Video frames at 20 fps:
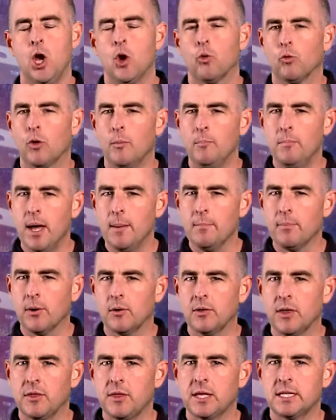
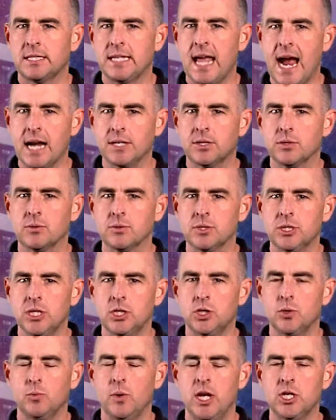Remember that the tactical
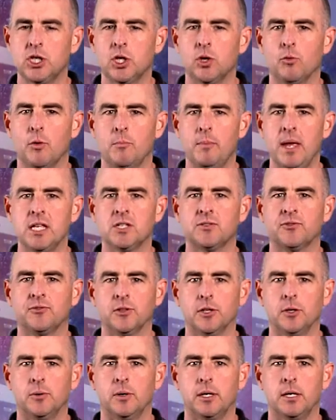situation remains
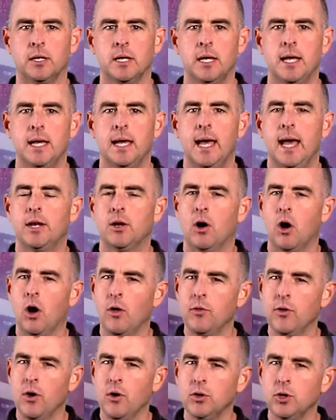fluid, and
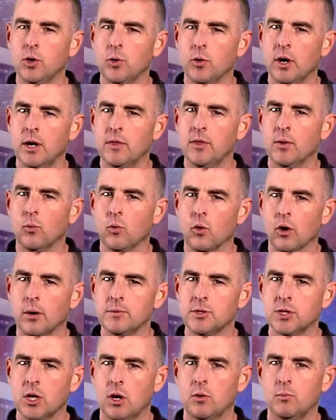although you are in the warm
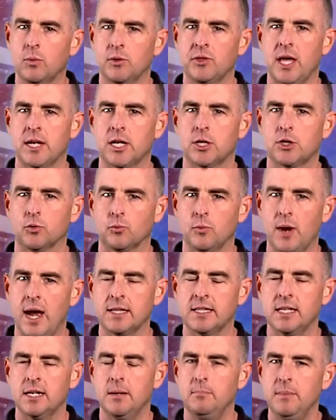zone without a
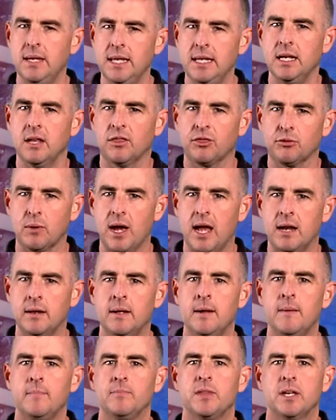direct and immediate threat,
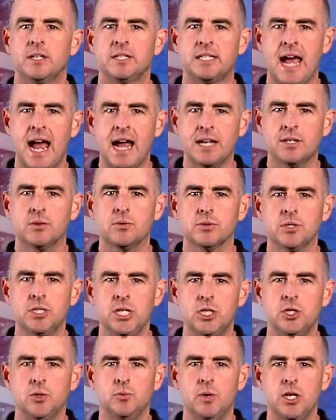the tactical
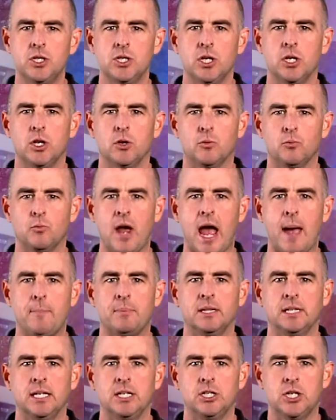situation can
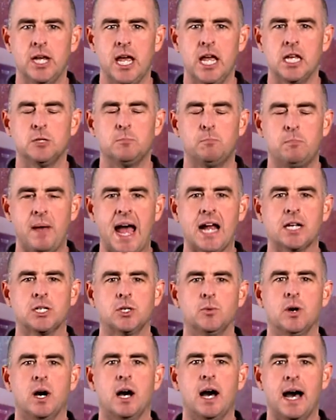rapidly change back
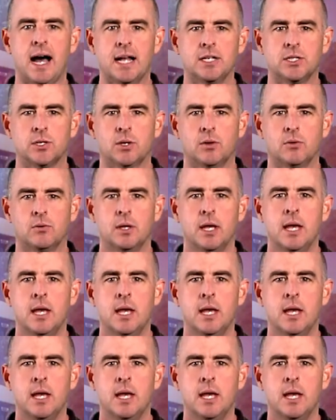to a hot zone.